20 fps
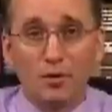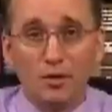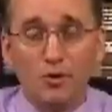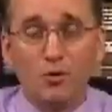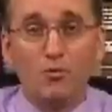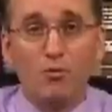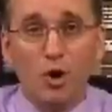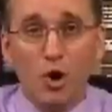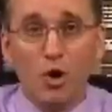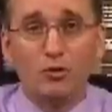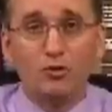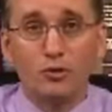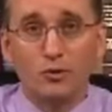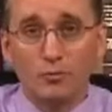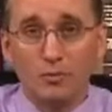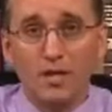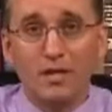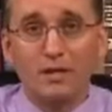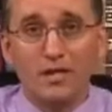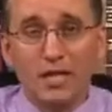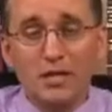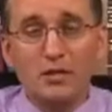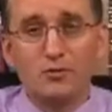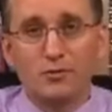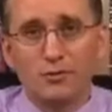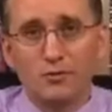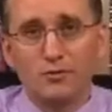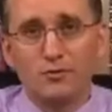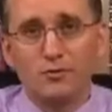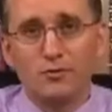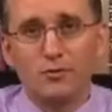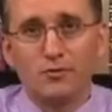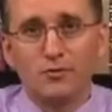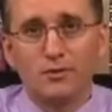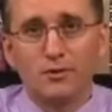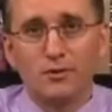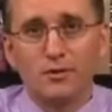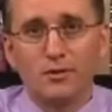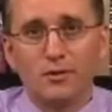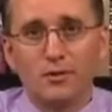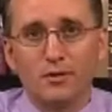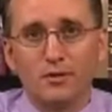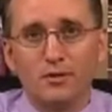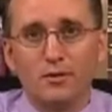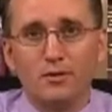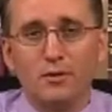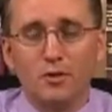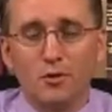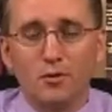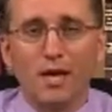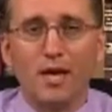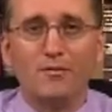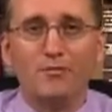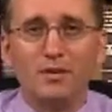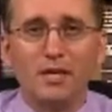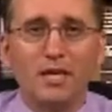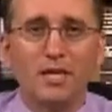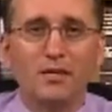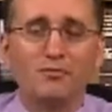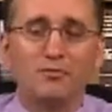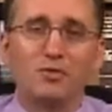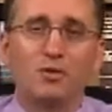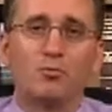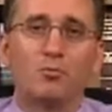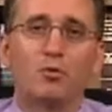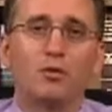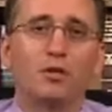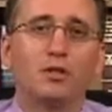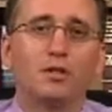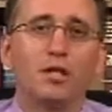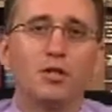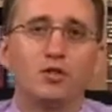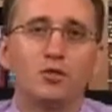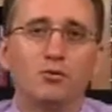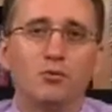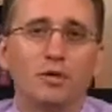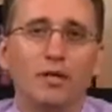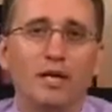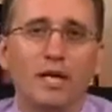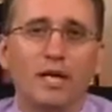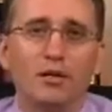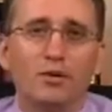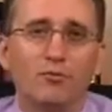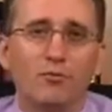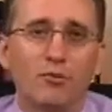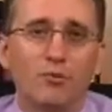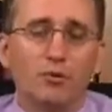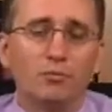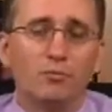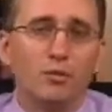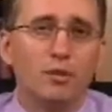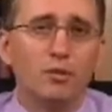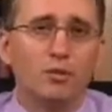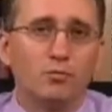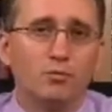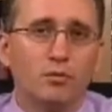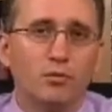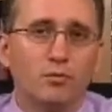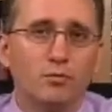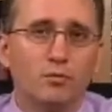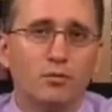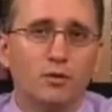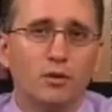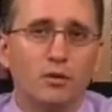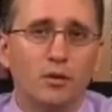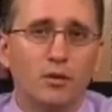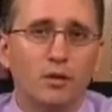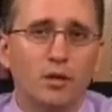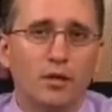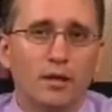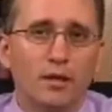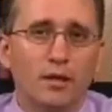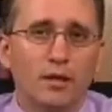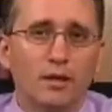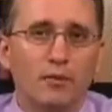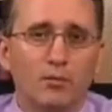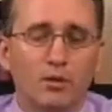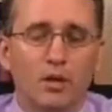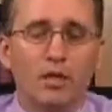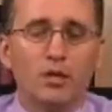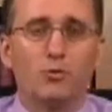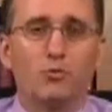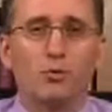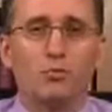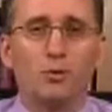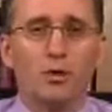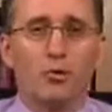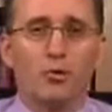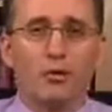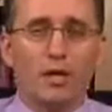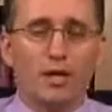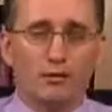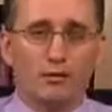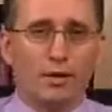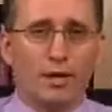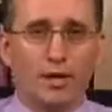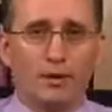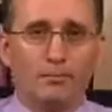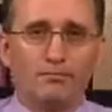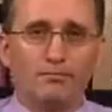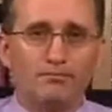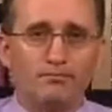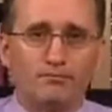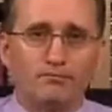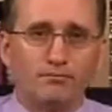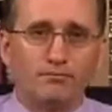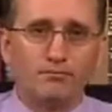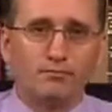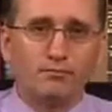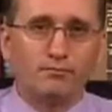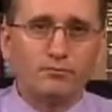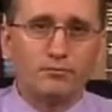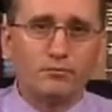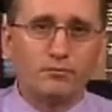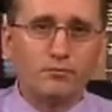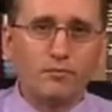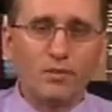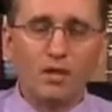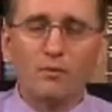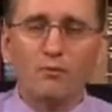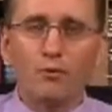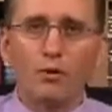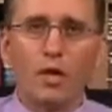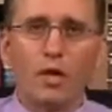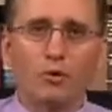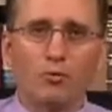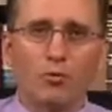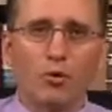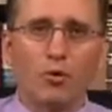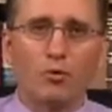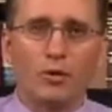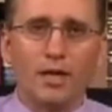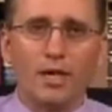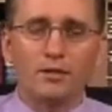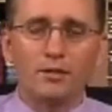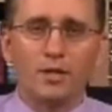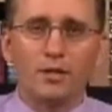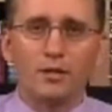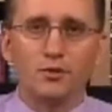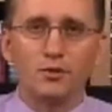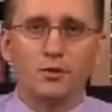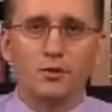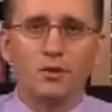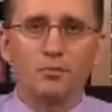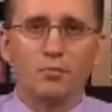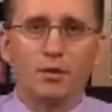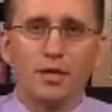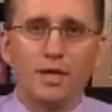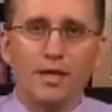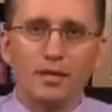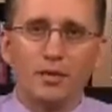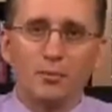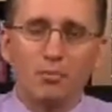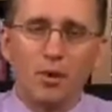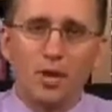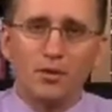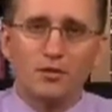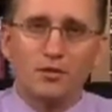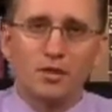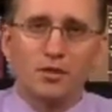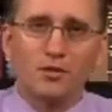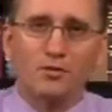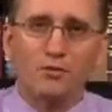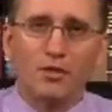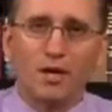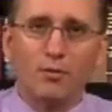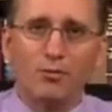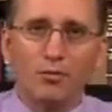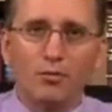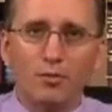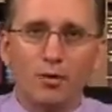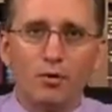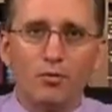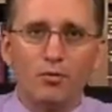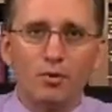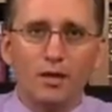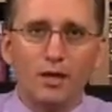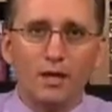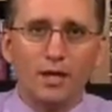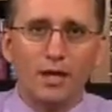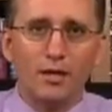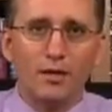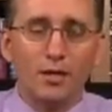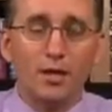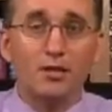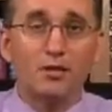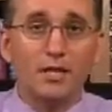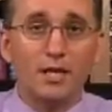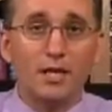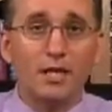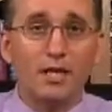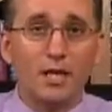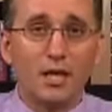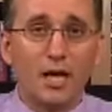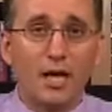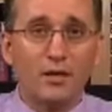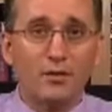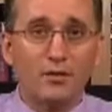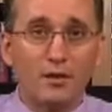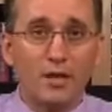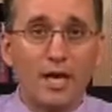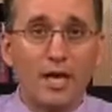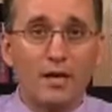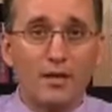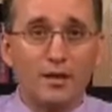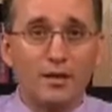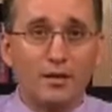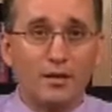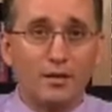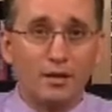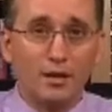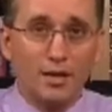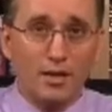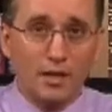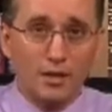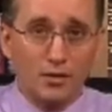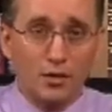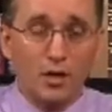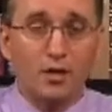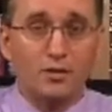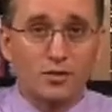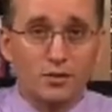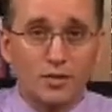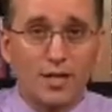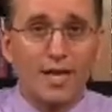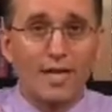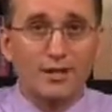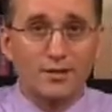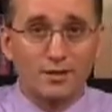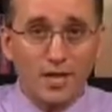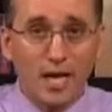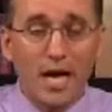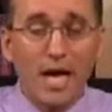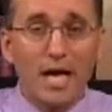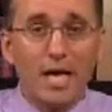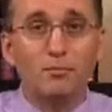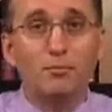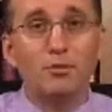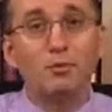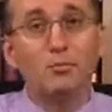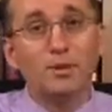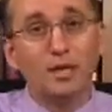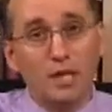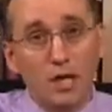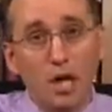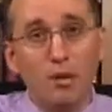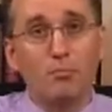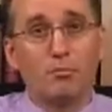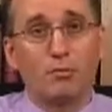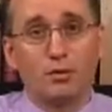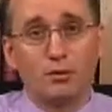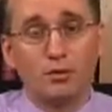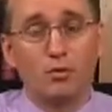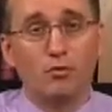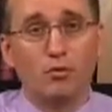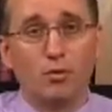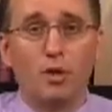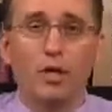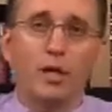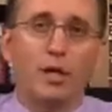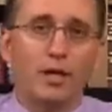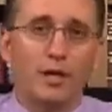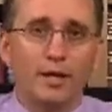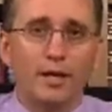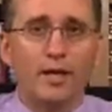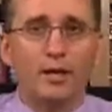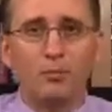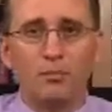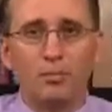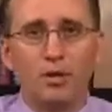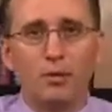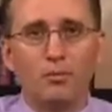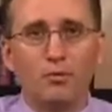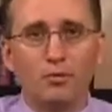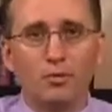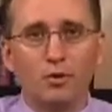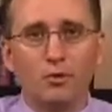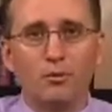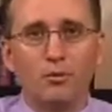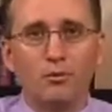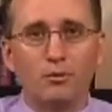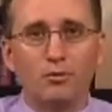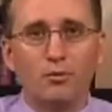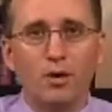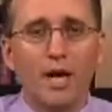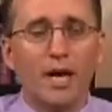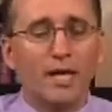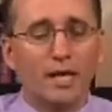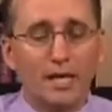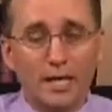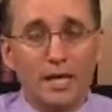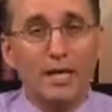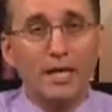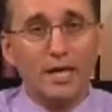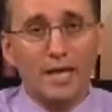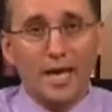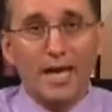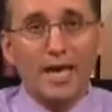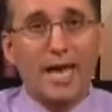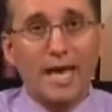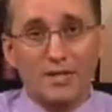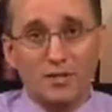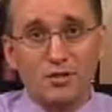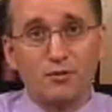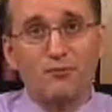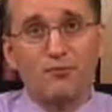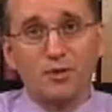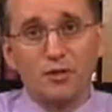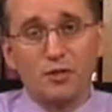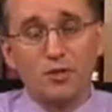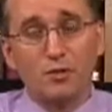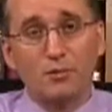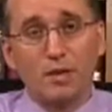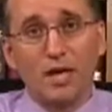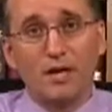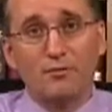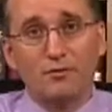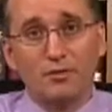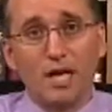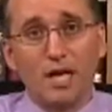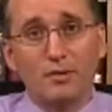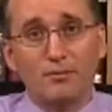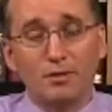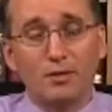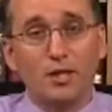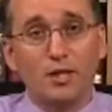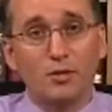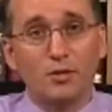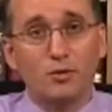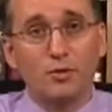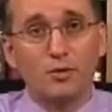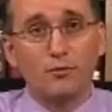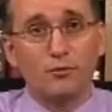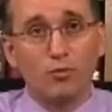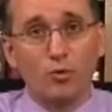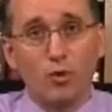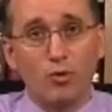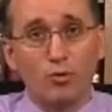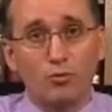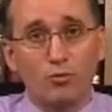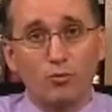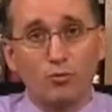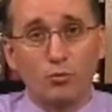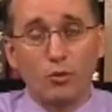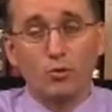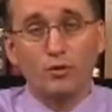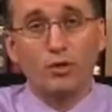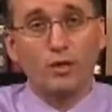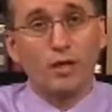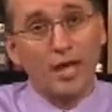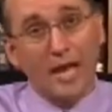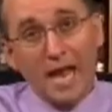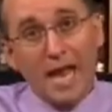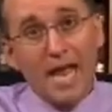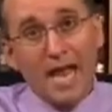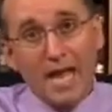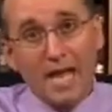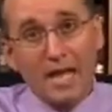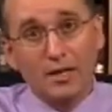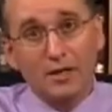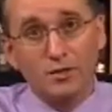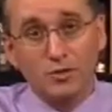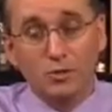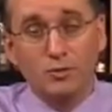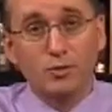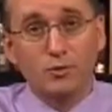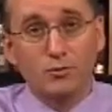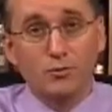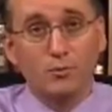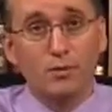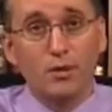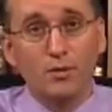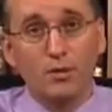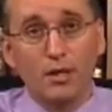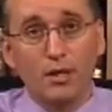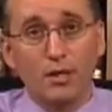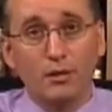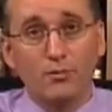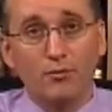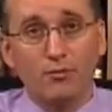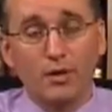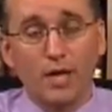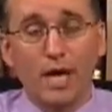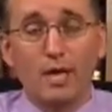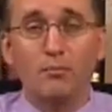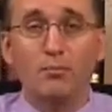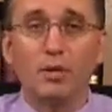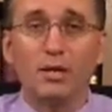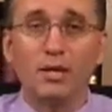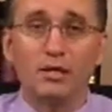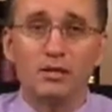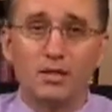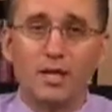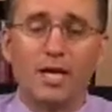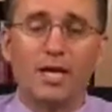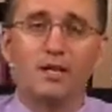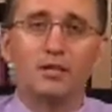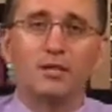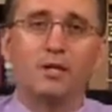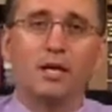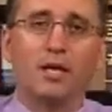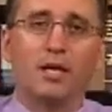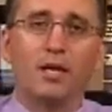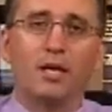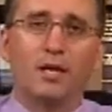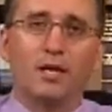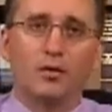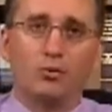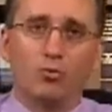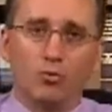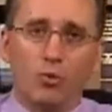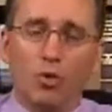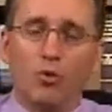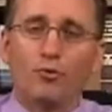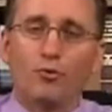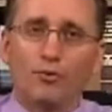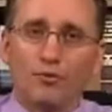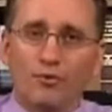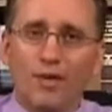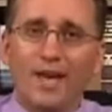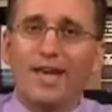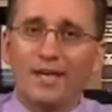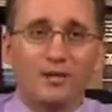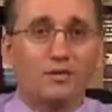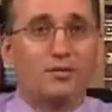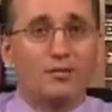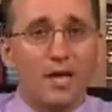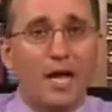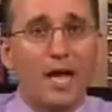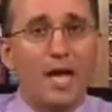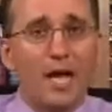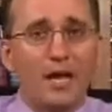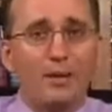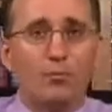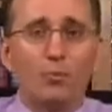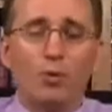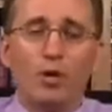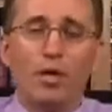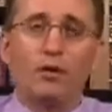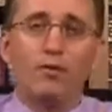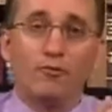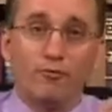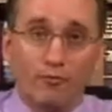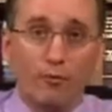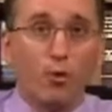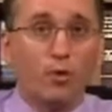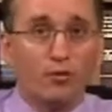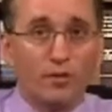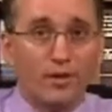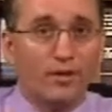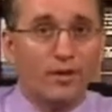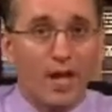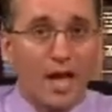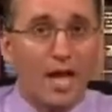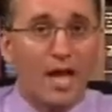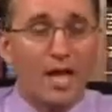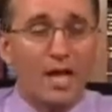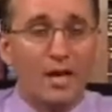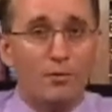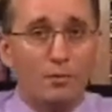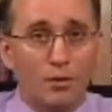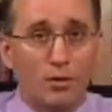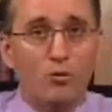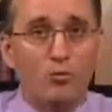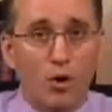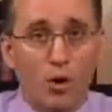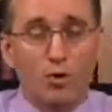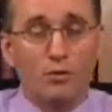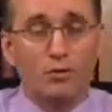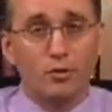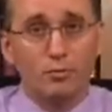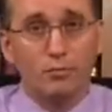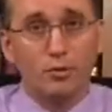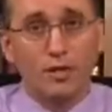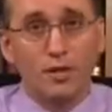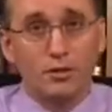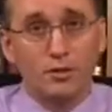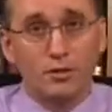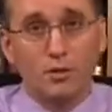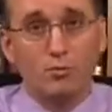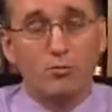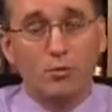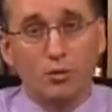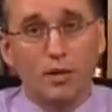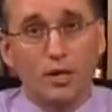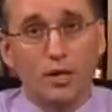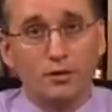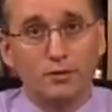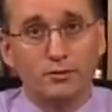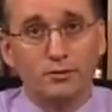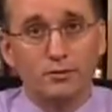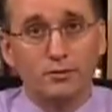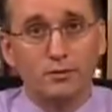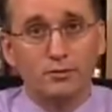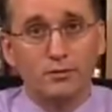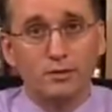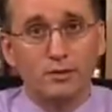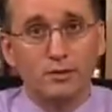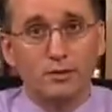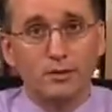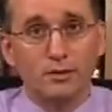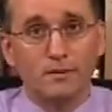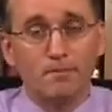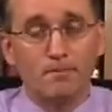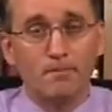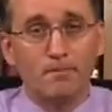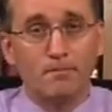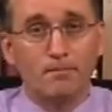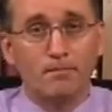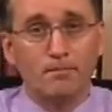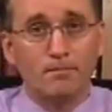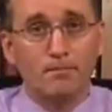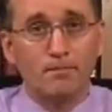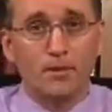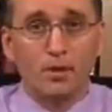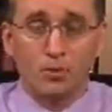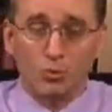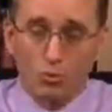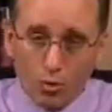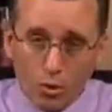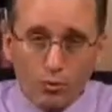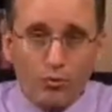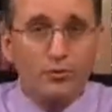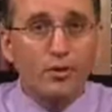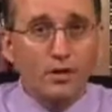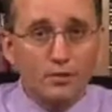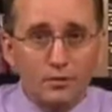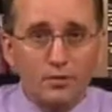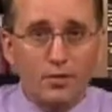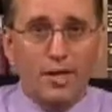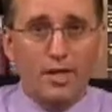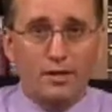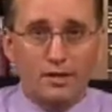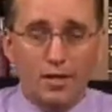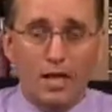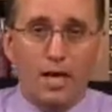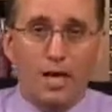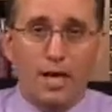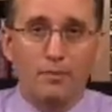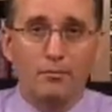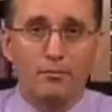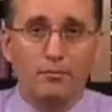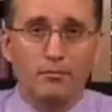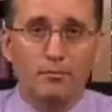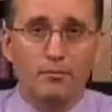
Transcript: you ought to be teachers, you have need of someone to teach you again the first principles." Well, he's rebuking them for not growing as they should, but in the process of that rebuke, he does indicate that it does take time to become mature. Now, the people to whom he was writing had had sufficient amount of time that they should have grown more than they had, and so he's rebuking them for that. But he says, growth takes time, when for the time you ought to be somewhere else. Growth does take time.